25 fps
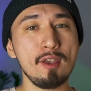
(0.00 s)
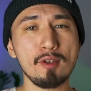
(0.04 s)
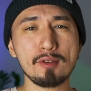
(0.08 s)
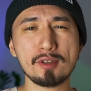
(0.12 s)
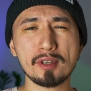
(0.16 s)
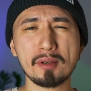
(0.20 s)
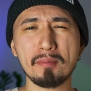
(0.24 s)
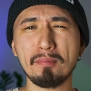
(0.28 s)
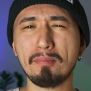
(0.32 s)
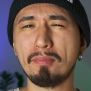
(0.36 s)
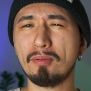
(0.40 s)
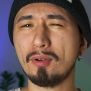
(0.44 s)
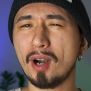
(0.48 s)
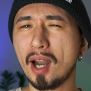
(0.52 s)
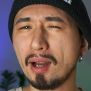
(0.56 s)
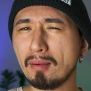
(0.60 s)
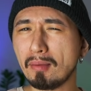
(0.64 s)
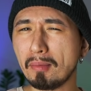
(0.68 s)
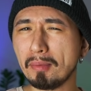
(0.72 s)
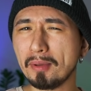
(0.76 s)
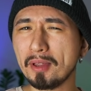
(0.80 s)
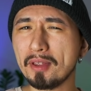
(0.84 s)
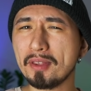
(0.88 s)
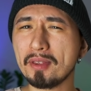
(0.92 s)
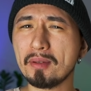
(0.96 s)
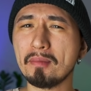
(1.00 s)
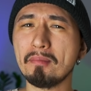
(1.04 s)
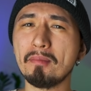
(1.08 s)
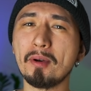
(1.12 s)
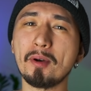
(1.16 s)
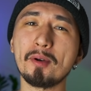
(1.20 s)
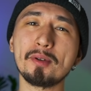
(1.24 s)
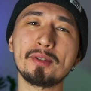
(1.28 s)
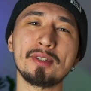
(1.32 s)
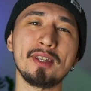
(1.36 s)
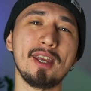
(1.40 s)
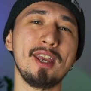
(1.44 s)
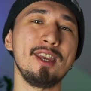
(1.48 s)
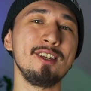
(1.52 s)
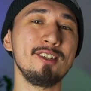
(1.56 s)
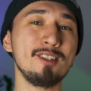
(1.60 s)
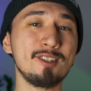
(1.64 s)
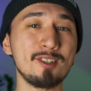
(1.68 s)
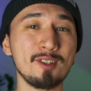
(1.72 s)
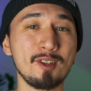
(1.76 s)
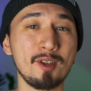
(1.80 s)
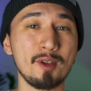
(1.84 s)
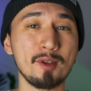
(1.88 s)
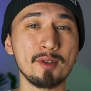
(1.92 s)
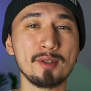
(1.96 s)
using probably the most
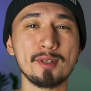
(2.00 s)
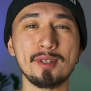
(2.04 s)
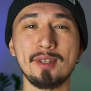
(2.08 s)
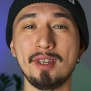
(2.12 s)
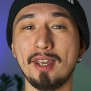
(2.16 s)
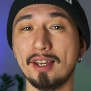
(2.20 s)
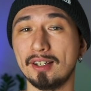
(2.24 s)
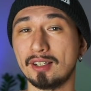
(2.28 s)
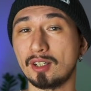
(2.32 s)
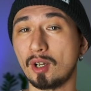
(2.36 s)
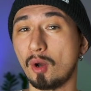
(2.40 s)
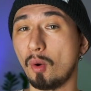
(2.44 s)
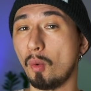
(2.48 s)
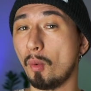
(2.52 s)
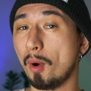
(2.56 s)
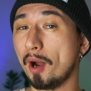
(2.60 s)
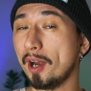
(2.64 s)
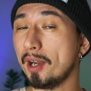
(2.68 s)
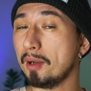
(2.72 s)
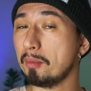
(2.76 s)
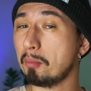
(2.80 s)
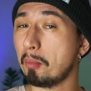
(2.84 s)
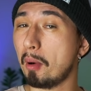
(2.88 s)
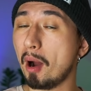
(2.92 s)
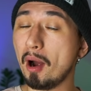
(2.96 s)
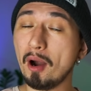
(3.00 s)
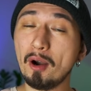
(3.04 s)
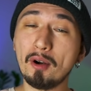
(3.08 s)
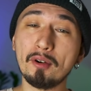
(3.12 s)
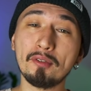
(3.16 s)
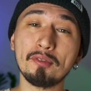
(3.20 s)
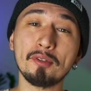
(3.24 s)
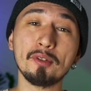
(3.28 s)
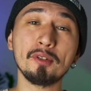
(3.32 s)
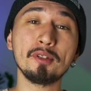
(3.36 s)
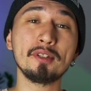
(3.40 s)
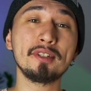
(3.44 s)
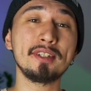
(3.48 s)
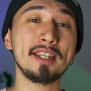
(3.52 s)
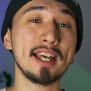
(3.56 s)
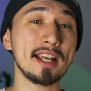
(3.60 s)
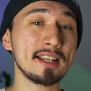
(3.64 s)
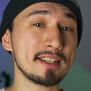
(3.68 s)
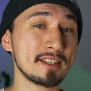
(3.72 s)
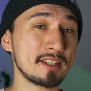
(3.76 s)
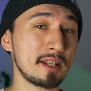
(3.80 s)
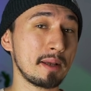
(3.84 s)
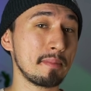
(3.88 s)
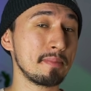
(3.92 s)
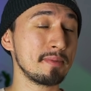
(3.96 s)
easy to use yet quite powerful
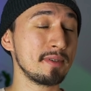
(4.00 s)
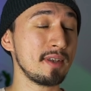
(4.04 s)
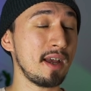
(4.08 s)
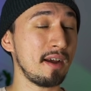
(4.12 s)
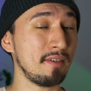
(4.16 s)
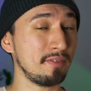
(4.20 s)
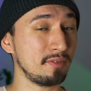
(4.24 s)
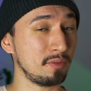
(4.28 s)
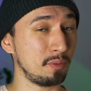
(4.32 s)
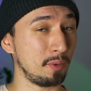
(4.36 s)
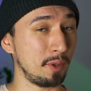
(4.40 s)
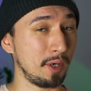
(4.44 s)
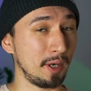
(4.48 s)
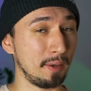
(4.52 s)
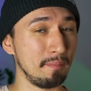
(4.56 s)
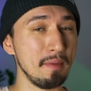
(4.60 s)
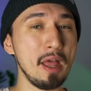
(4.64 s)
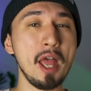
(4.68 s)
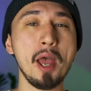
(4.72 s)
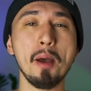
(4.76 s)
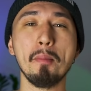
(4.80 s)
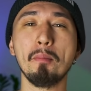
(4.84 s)
desktop software,